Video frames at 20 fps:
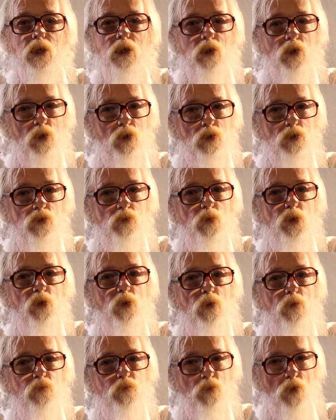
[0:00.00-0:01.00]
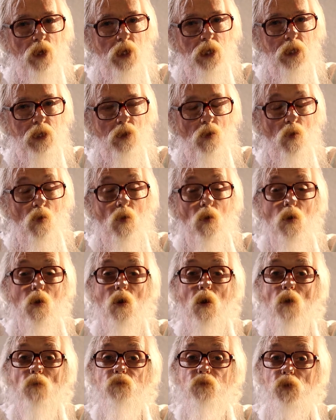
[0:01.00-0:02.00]
occurs when you're afraid
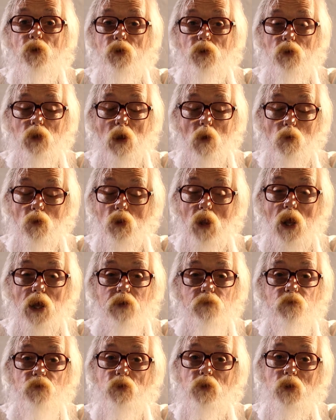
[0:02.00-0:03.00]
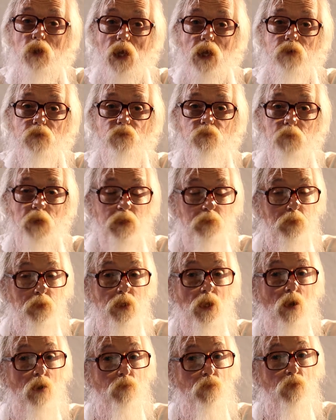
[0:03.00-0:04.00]
for your own life or the life
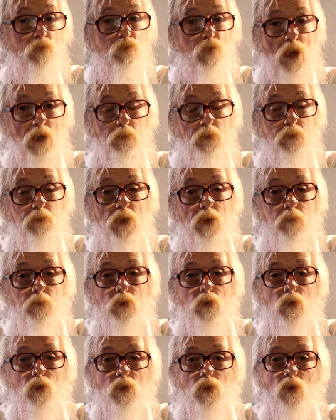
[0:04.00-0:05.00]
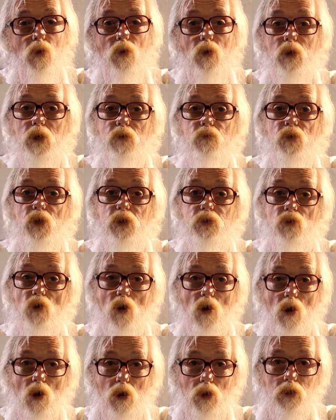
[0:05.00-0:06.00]
maybe of a family member or even a
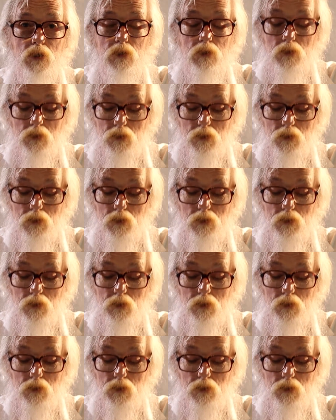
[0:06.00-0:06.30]
dog.